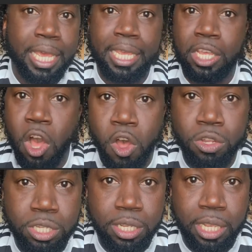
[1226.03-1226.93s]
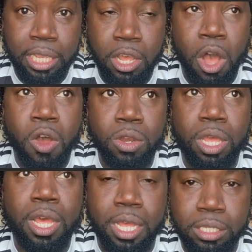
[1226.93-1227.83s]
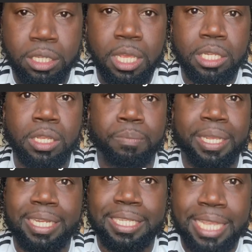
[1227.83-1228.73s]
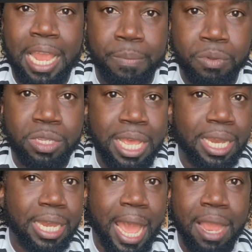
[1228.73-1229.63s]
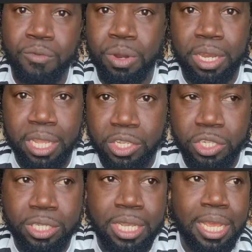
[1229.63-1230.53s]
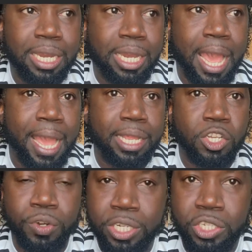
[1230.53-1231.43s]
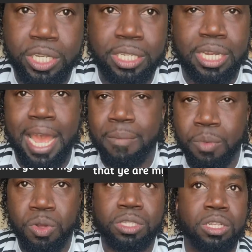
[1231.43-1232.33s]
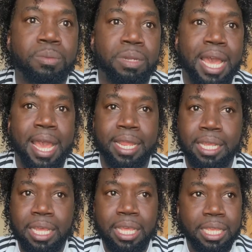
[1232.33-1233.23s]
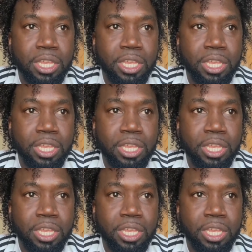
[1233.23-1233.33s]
He called he called us to be disciples, not religious, not Christians, not Muslim, not,